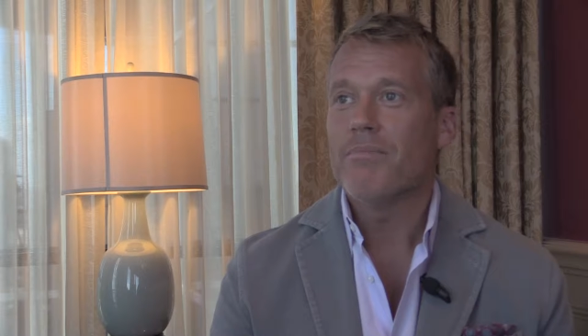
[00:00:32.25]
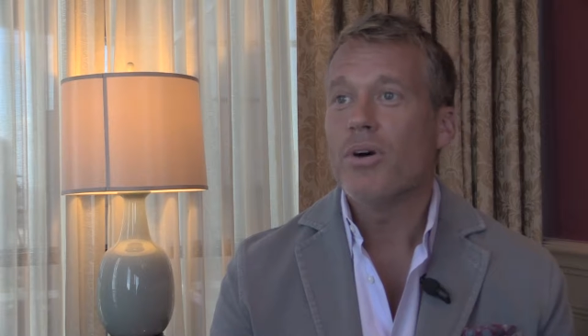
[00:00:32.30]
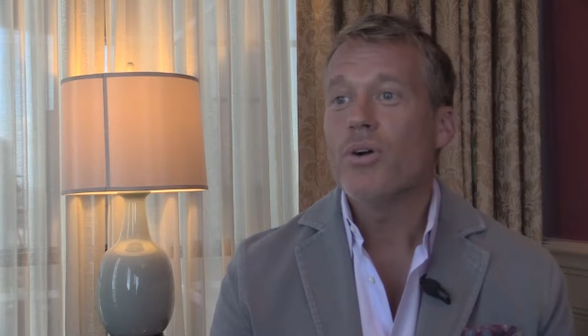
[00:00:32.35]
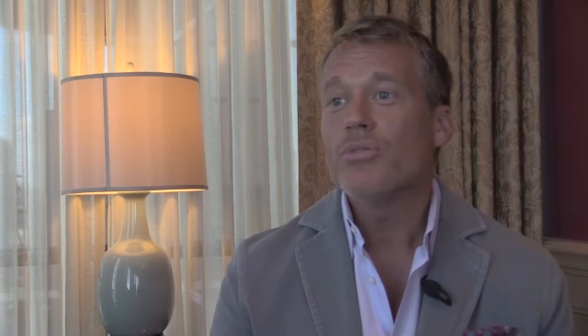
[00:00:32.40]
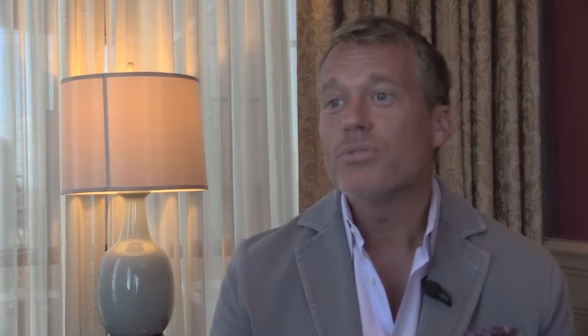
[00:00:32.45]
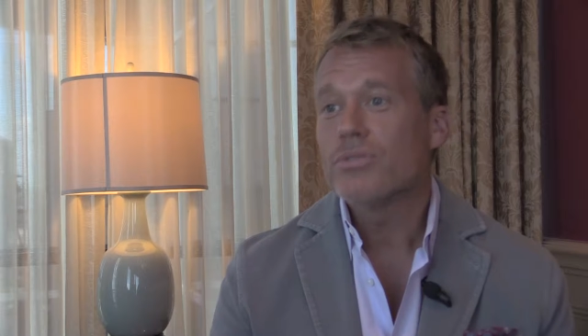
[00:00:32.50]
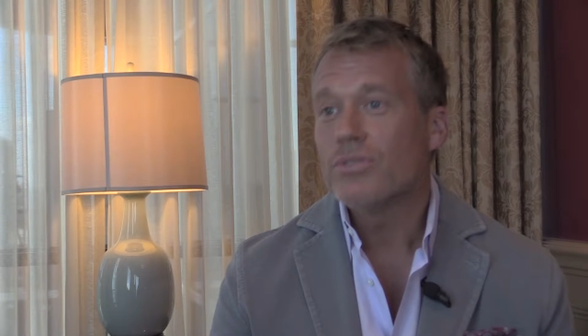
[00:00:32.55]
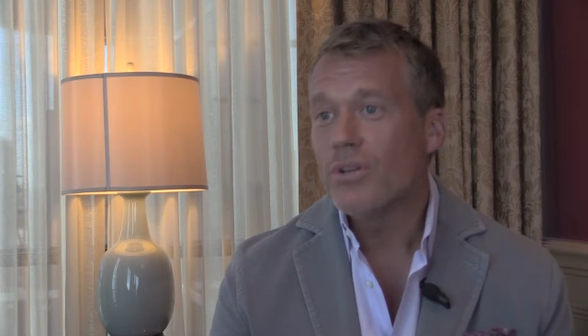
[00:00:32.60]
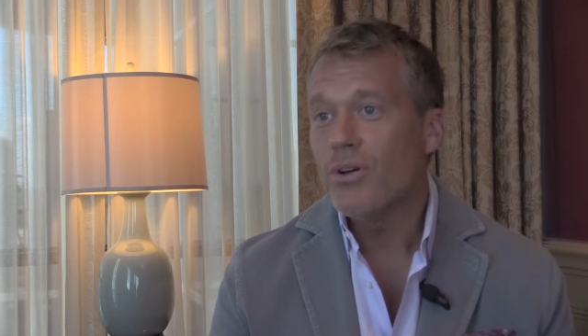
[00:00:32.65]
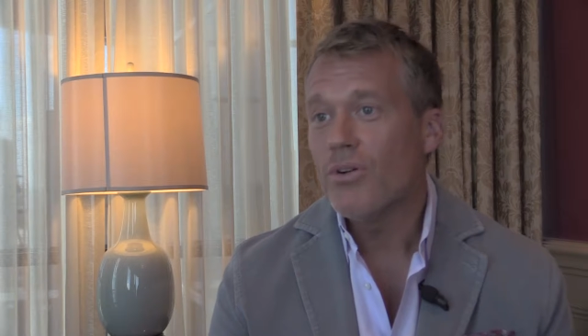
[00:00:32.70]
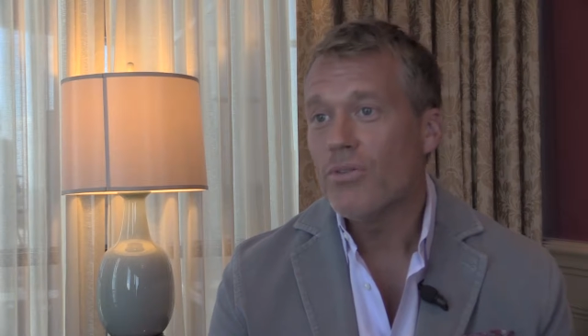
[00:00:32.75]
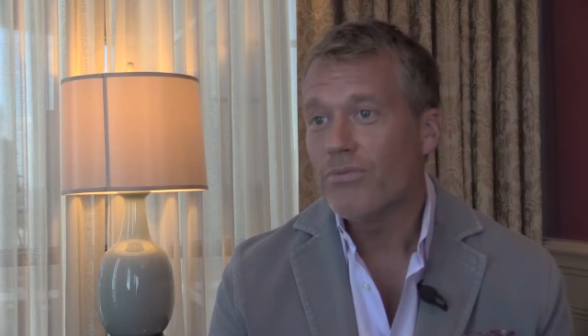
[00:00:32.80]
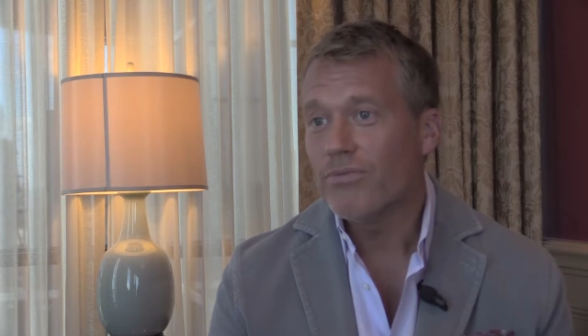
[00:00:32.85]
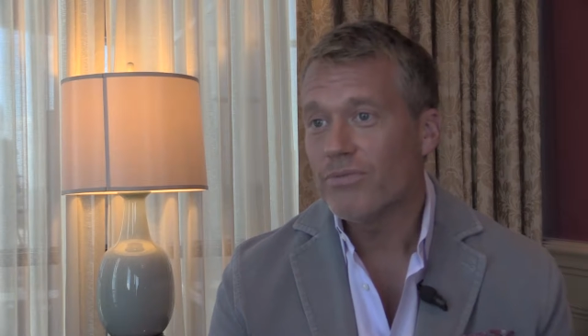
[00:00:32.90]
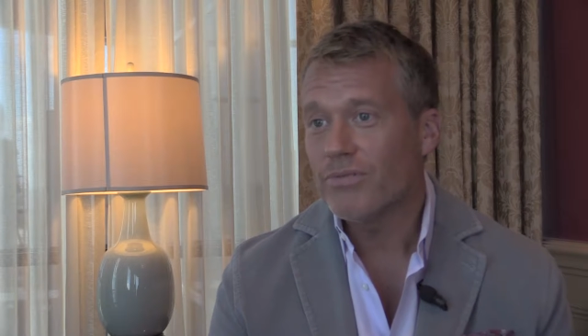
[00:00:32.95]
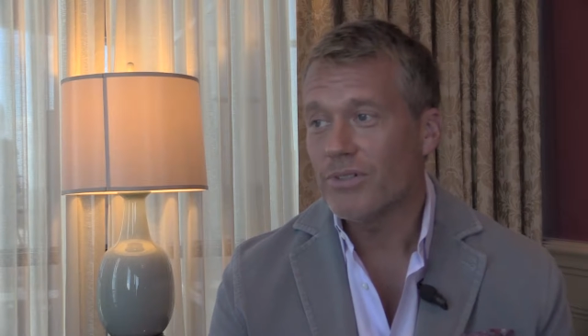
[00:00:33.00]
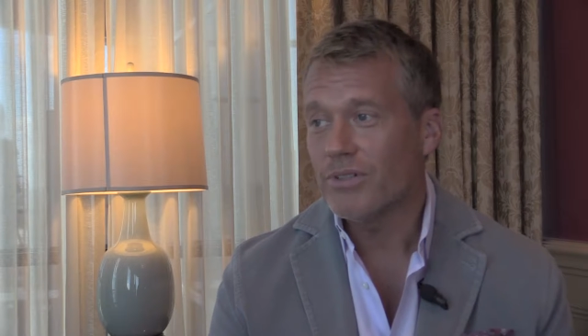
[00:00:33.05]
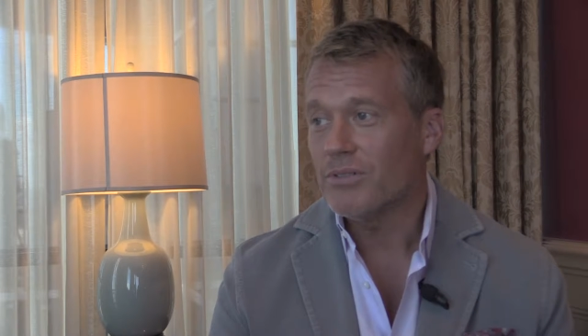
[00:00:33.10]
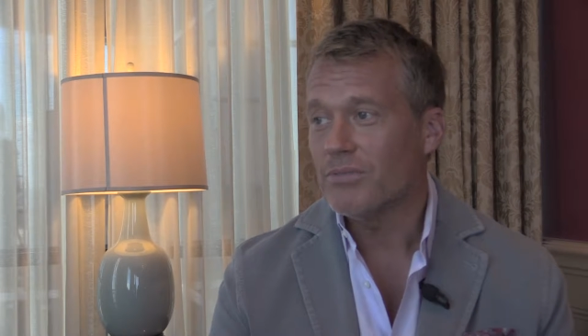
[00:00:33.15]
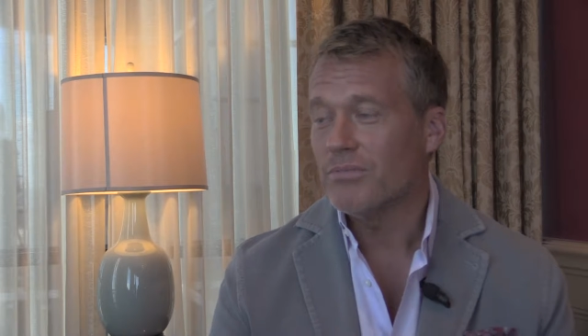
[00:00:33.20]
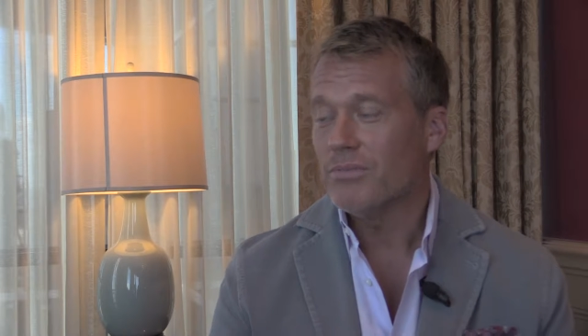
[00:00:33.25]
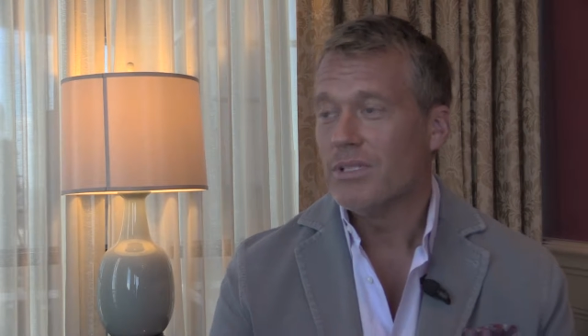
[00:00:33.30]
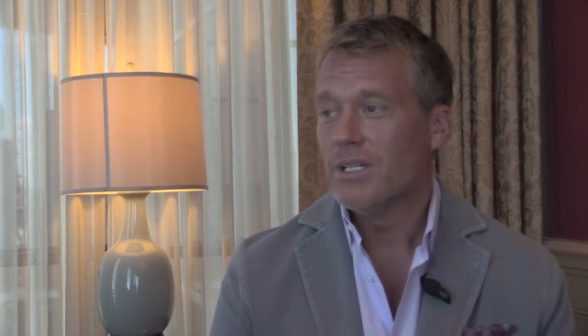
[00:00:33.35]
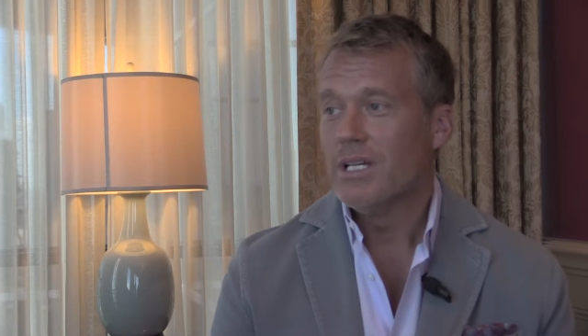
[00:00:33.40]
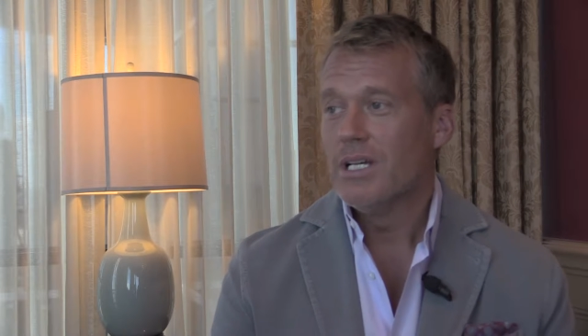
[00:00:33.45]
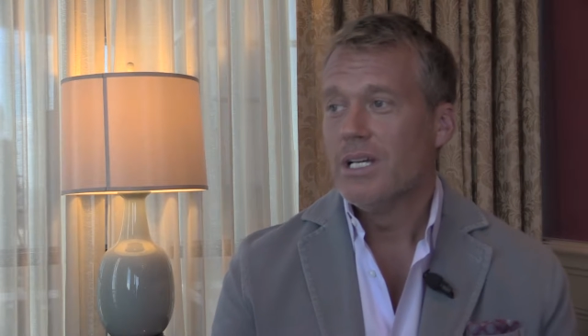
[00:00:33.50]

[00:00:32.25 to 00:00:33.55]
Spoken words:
most known for